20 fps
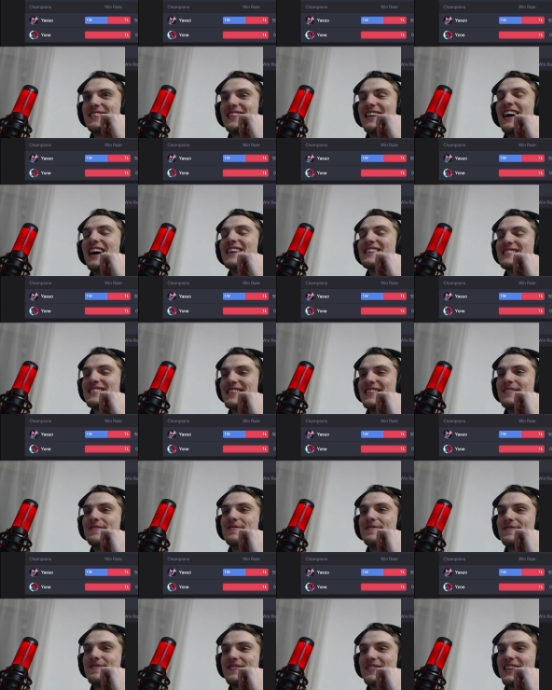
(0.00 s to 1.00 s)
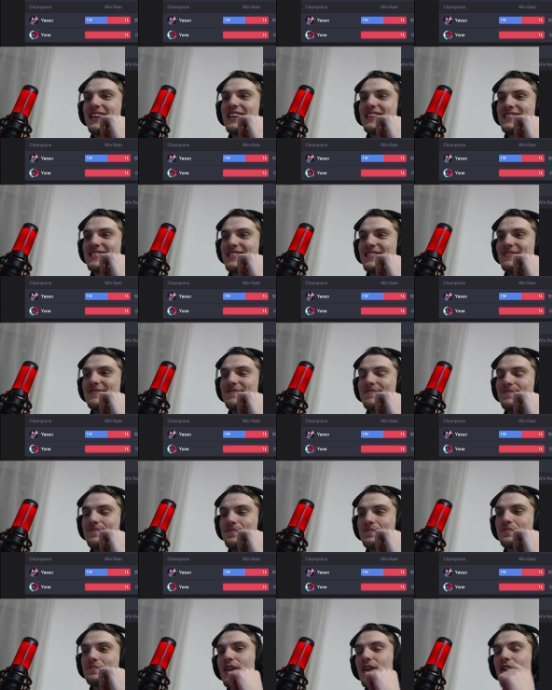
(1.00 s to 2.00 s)
i see i see
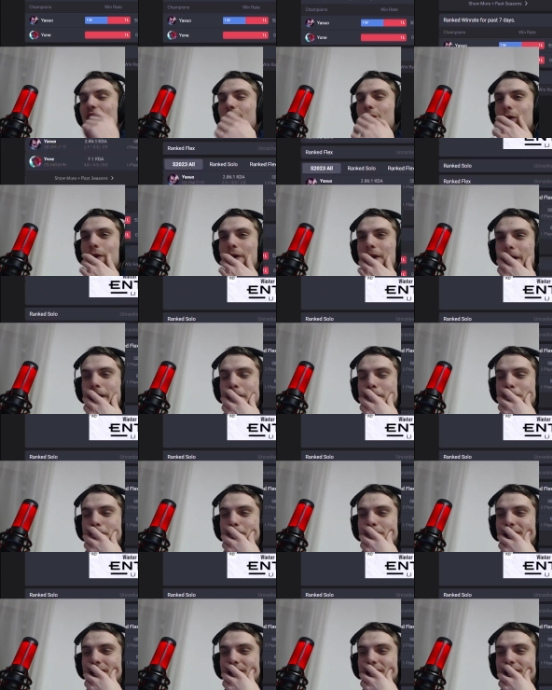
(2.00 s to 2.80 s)
okay